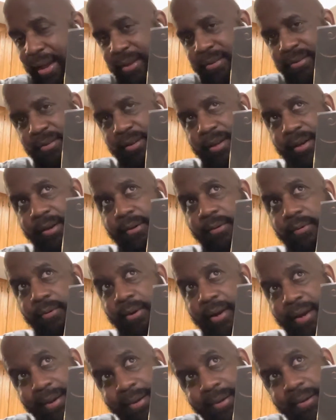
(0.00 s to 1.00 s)
Slick
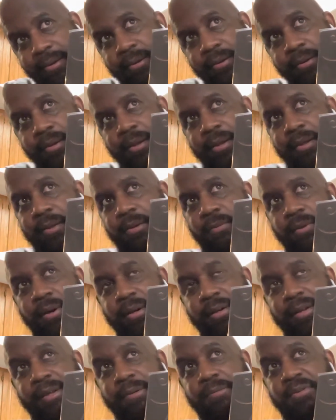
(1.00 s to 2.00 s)
Rick, Run
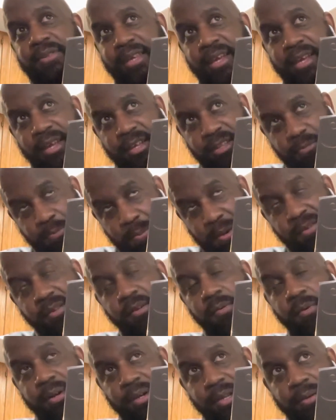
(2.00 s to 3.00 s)
DMC, especially
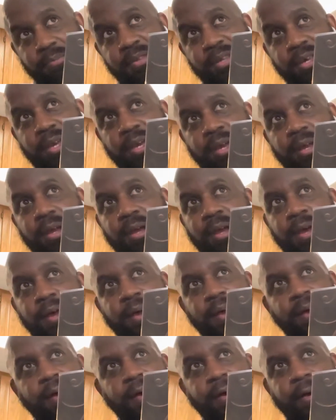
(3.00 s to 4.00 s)
Run DMC,
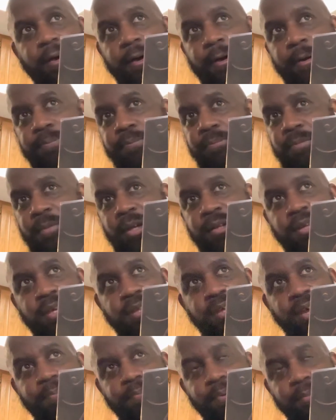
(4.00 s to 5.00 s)

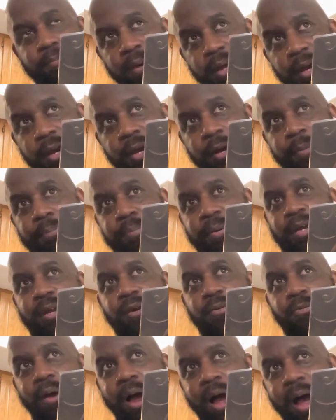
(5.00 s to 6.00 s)
DJ Premier, Pete
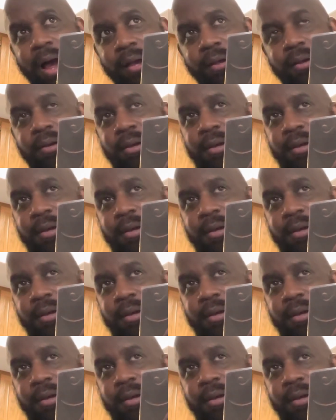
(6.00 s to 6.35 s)
Rock,